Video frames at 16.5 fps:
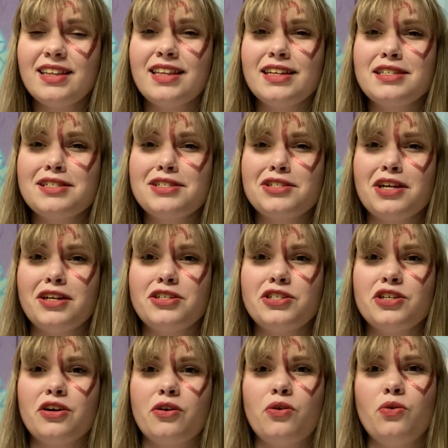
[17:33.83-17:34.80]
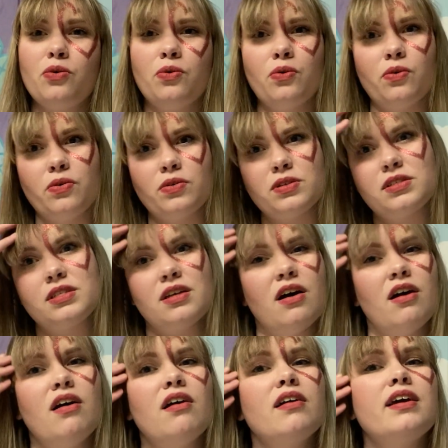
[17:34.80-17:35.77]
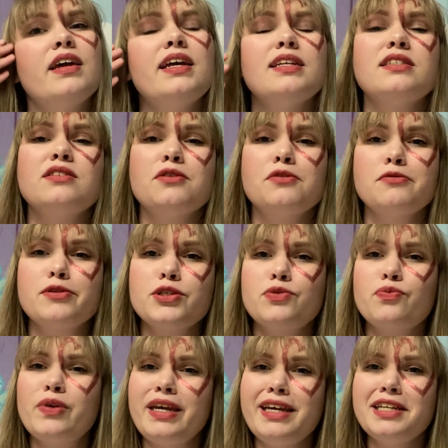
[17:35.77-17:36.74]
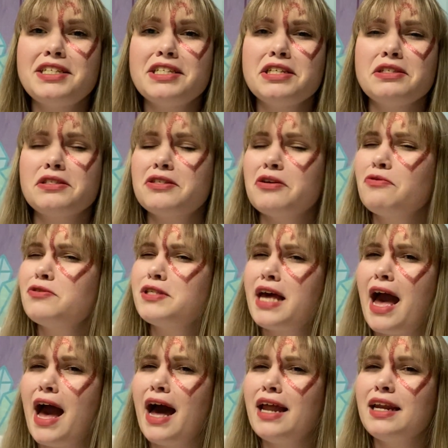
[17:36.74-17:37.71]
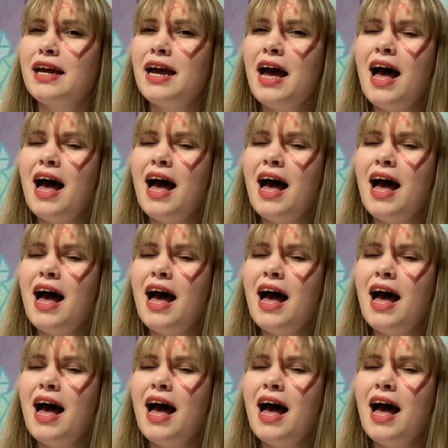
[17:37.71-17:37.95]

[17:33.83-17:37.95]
That's such a cool song. It's so sweet and so sad.